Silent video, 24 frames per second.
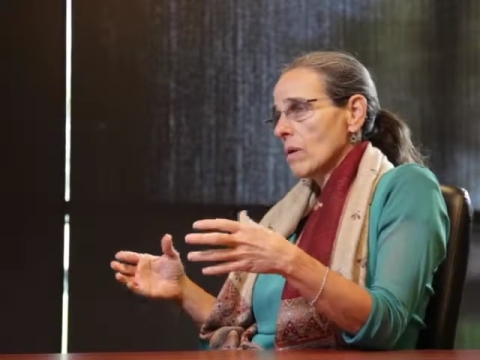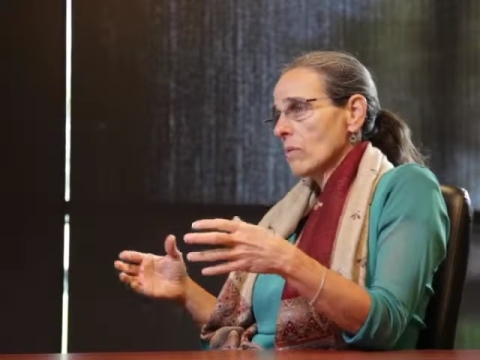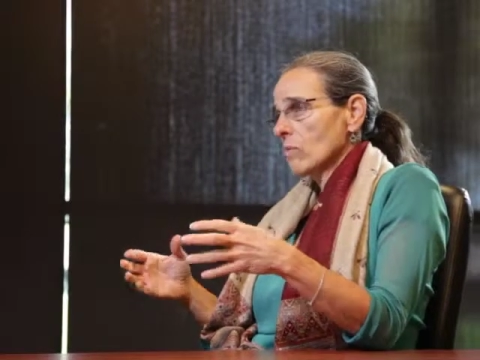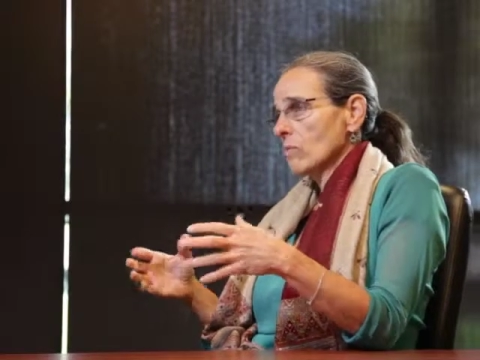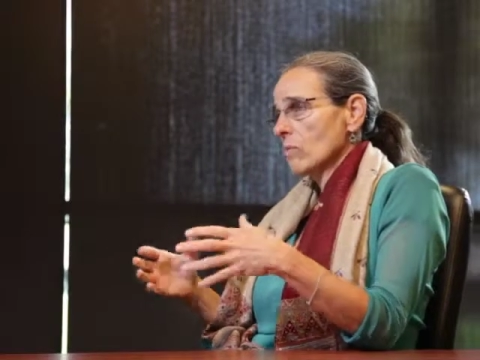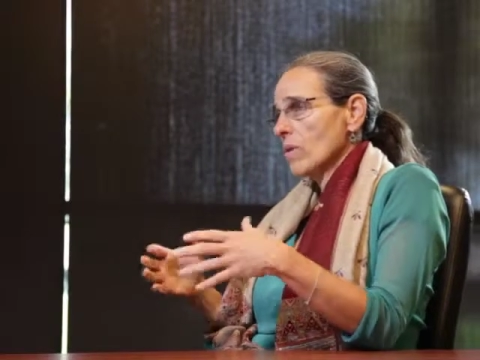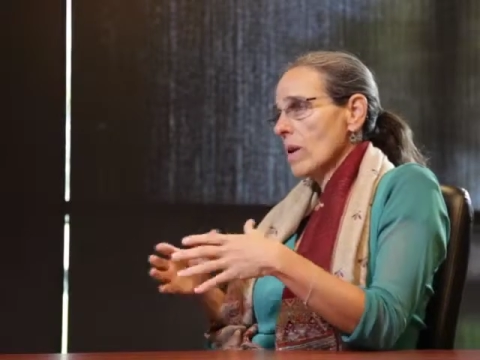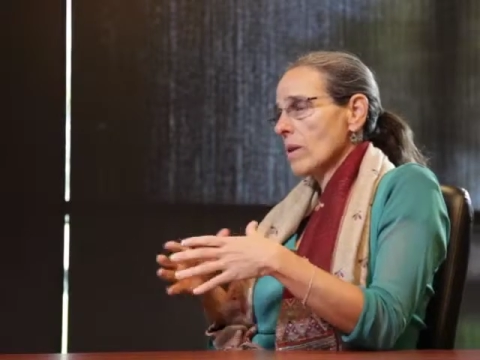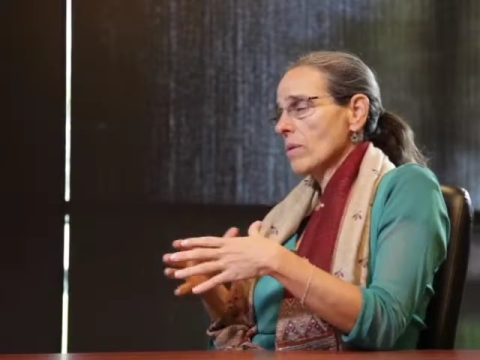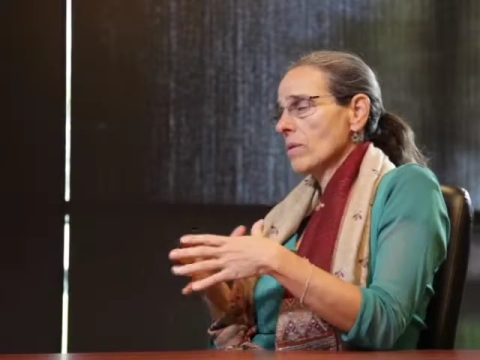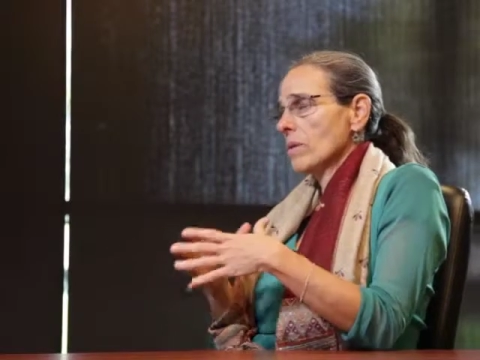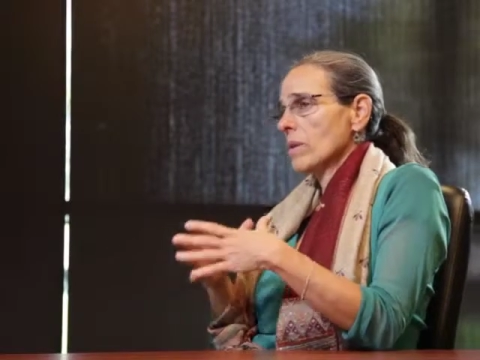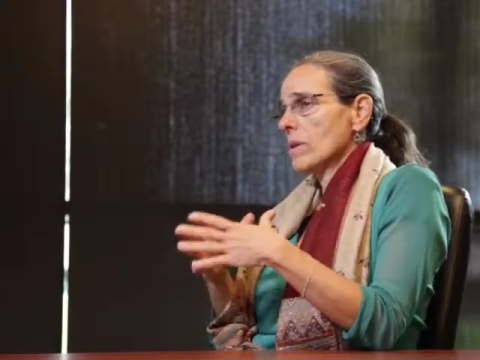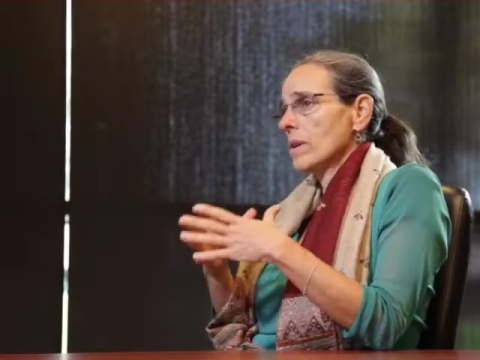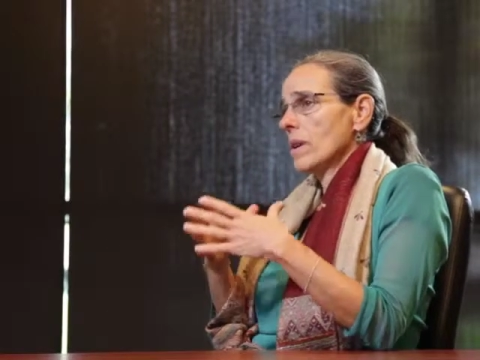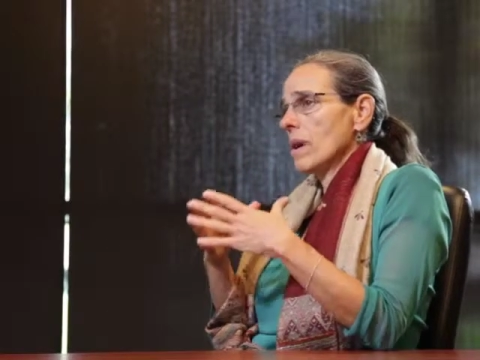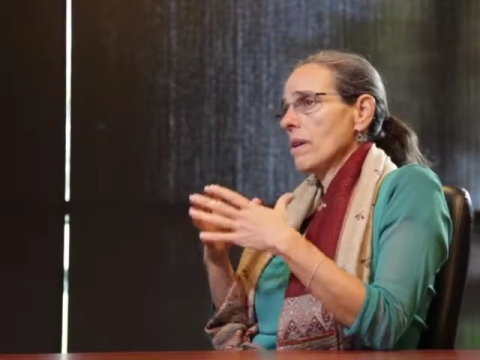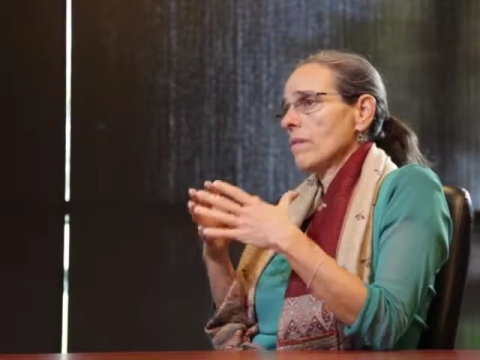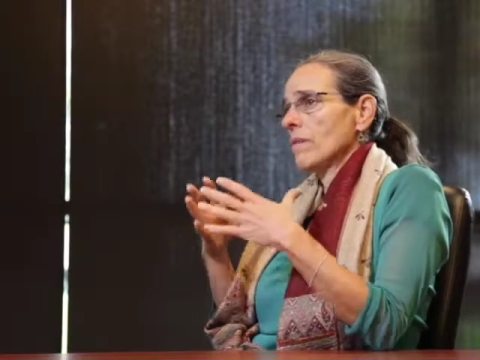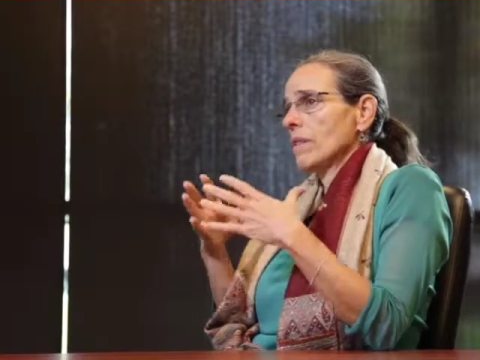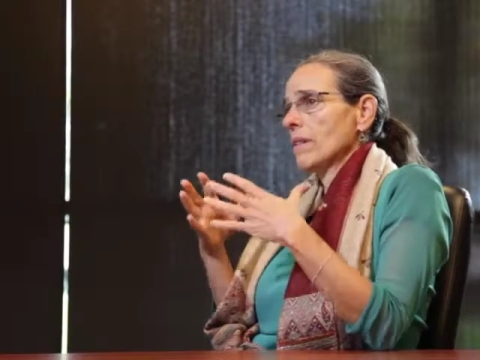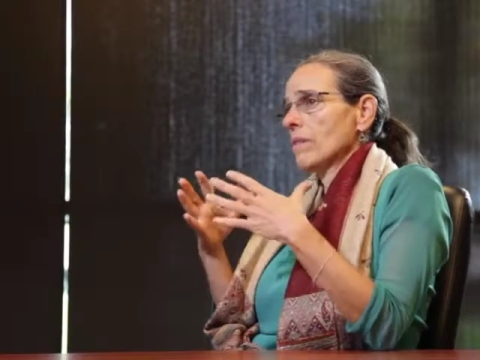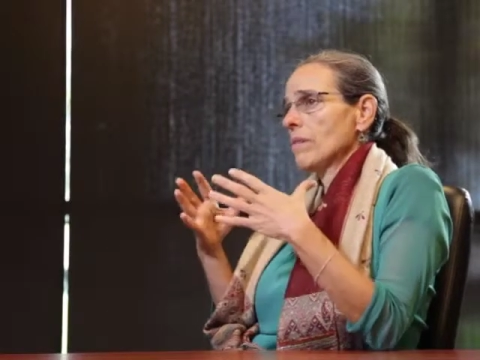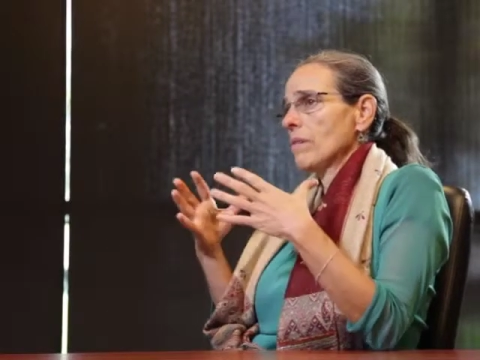rather than
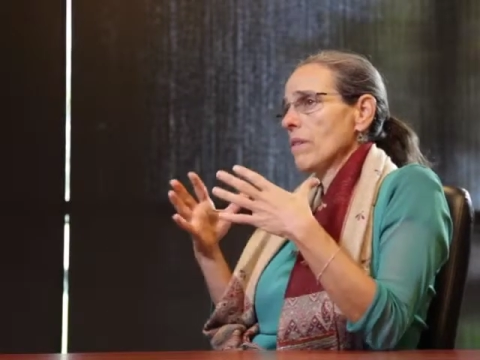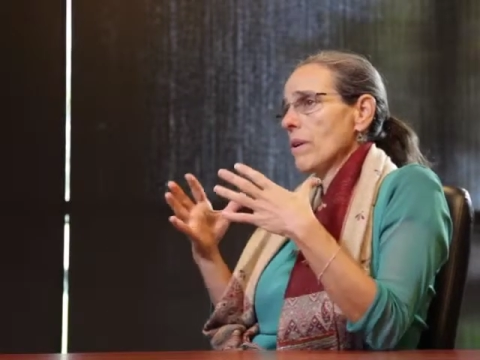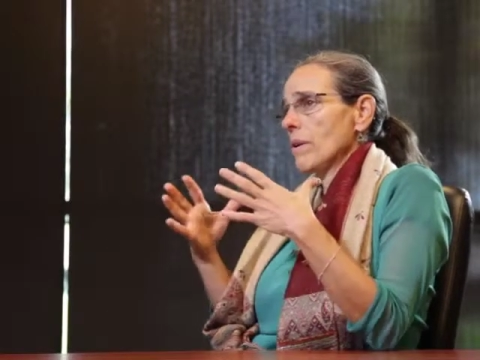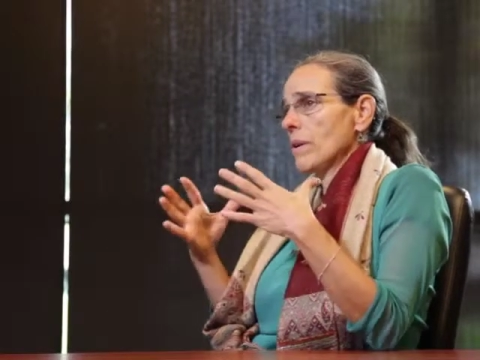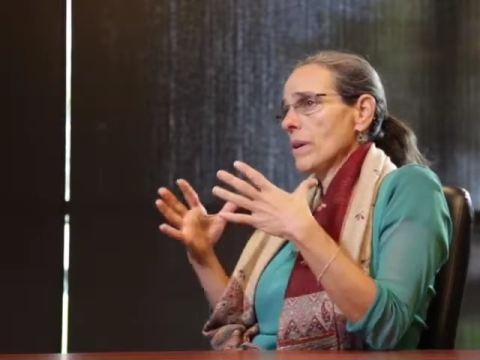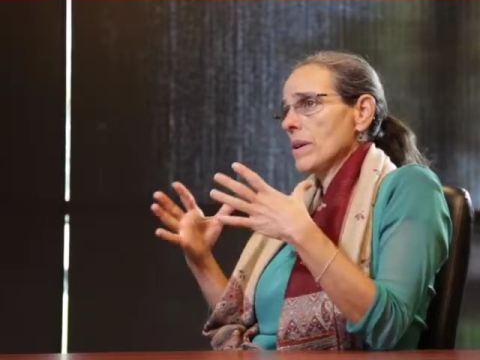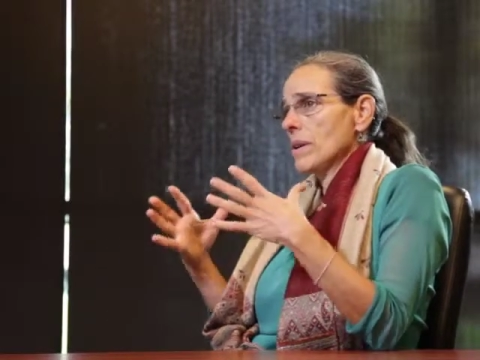having a very